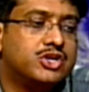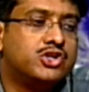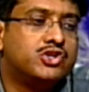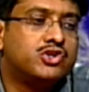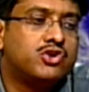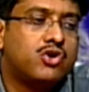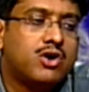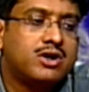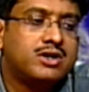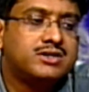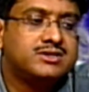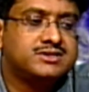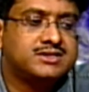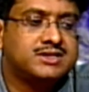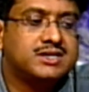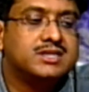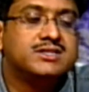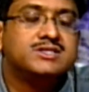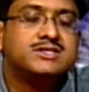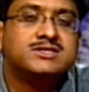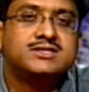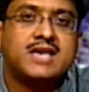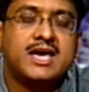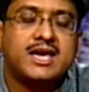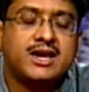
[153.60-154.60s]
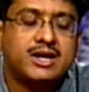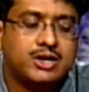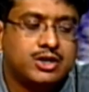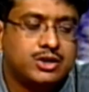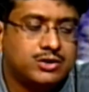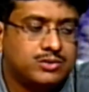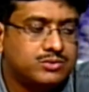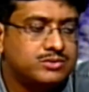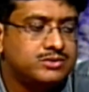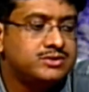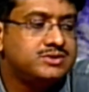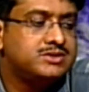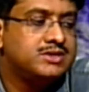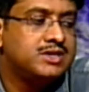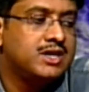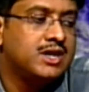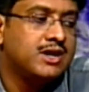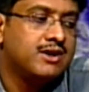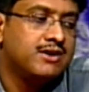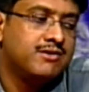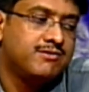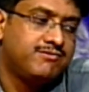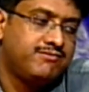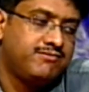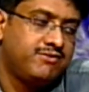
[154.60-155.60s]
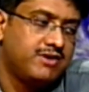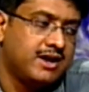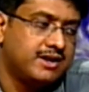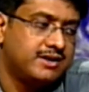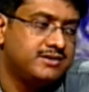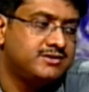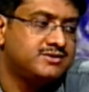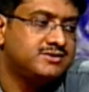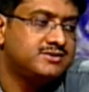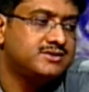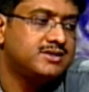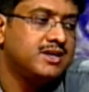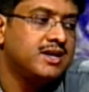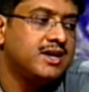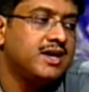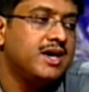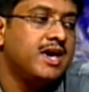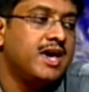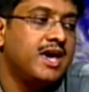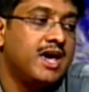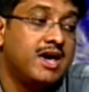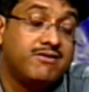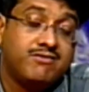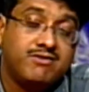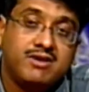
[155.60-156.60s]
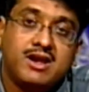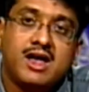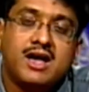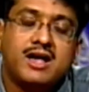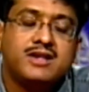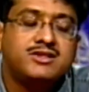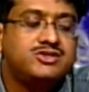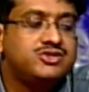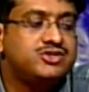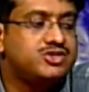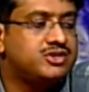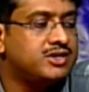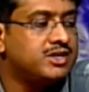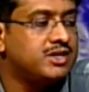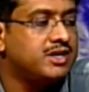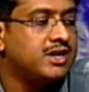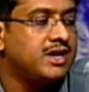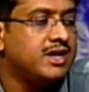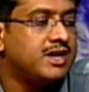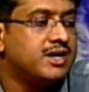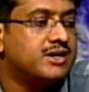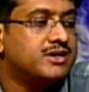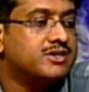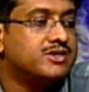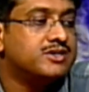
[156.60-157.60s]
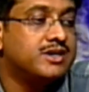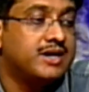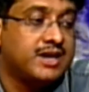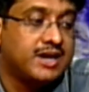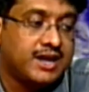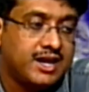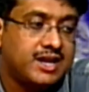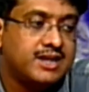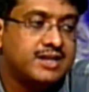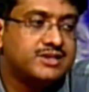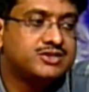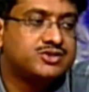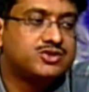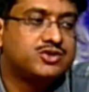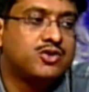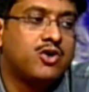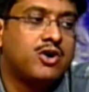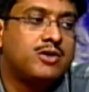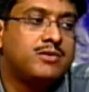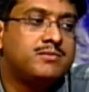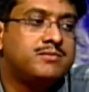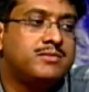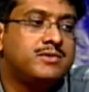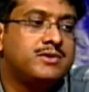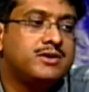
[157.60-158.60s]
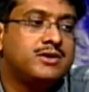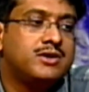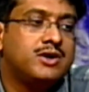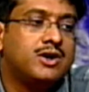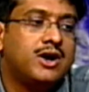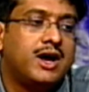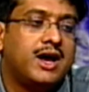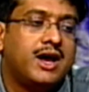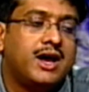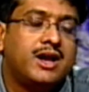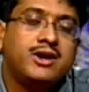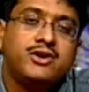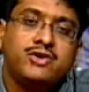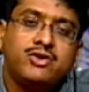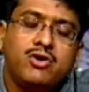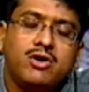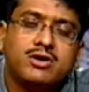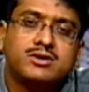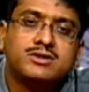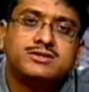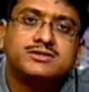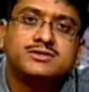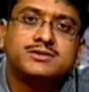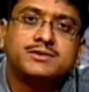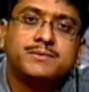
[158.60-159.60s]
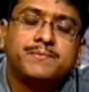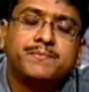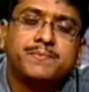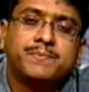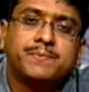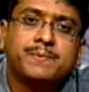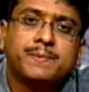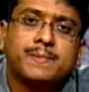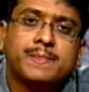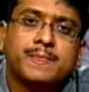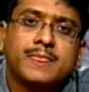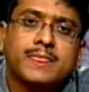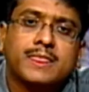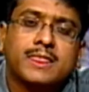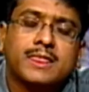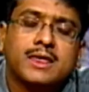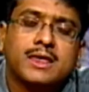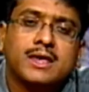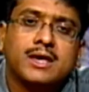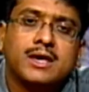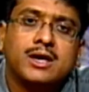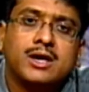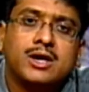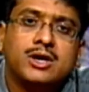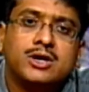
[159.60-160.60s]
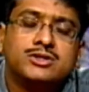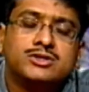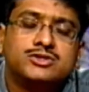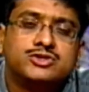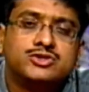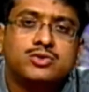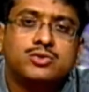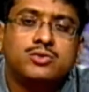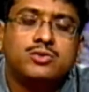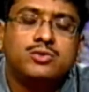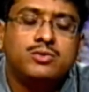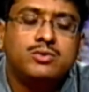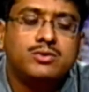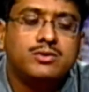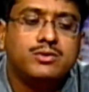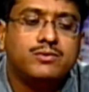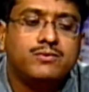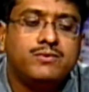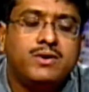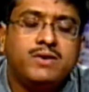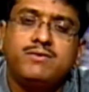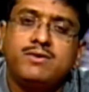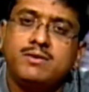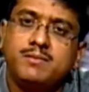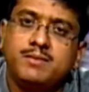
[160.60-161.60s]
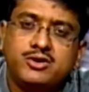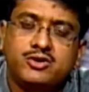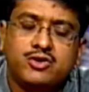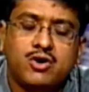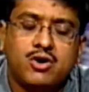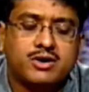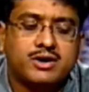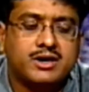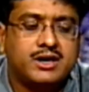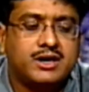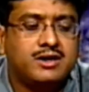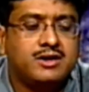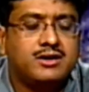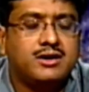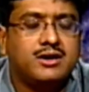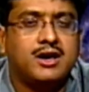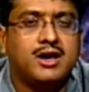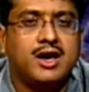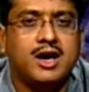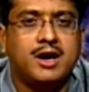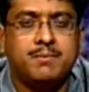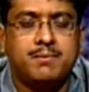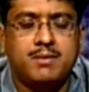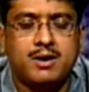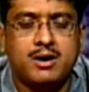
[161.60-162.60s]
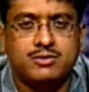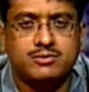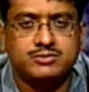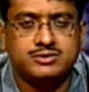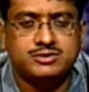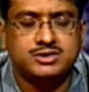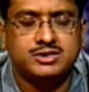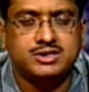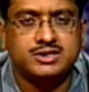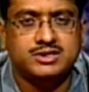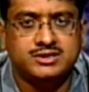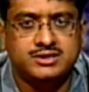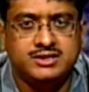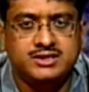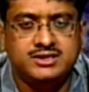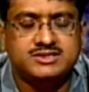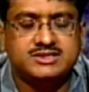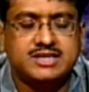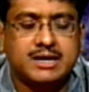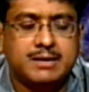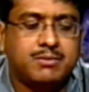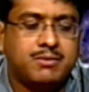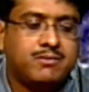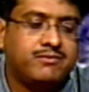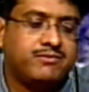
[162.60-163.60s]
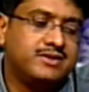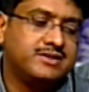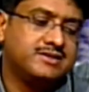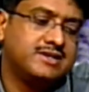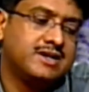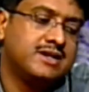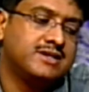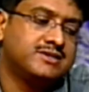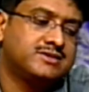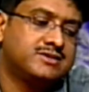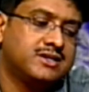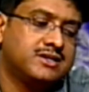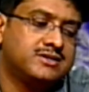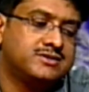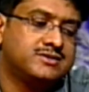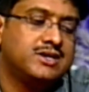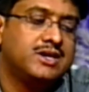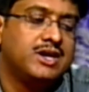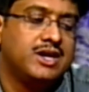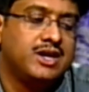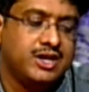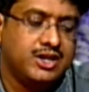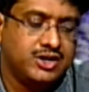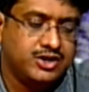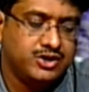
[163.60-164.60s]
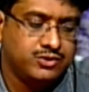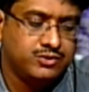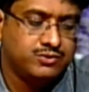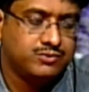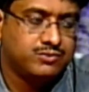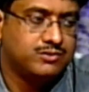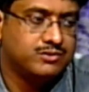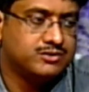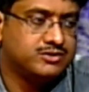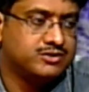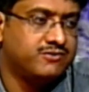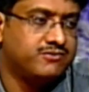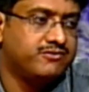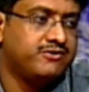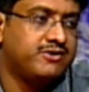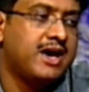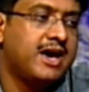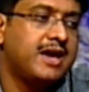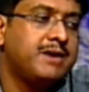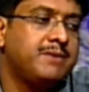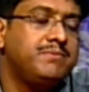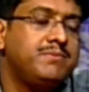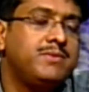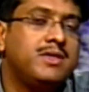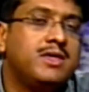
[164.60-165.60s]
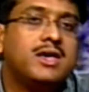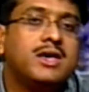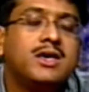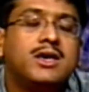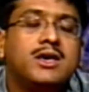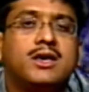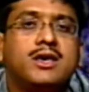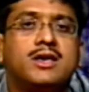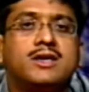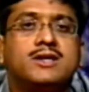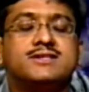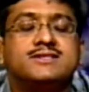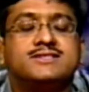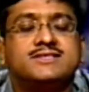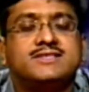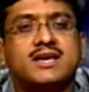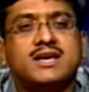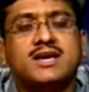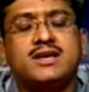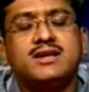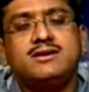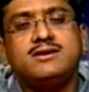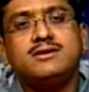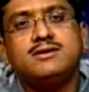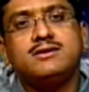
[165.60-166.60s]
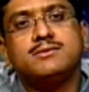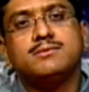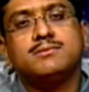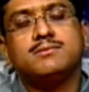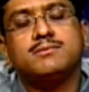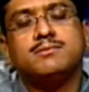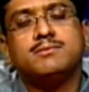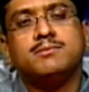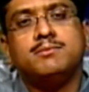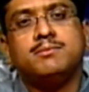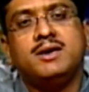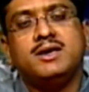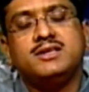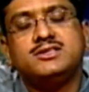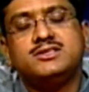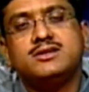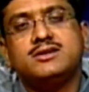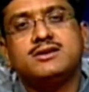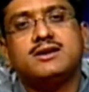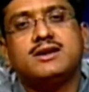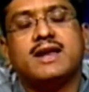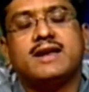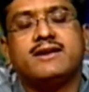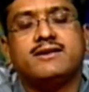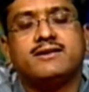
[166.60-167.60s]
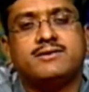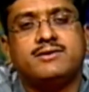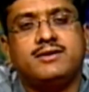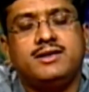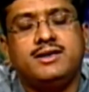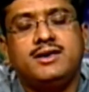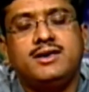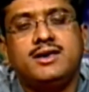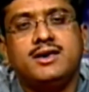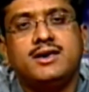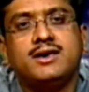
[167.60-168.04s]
droughts, cyclones, floods, avalanche, hailstorm and droughts. So, we will be talking about these type of disasters in due course of time. Second major category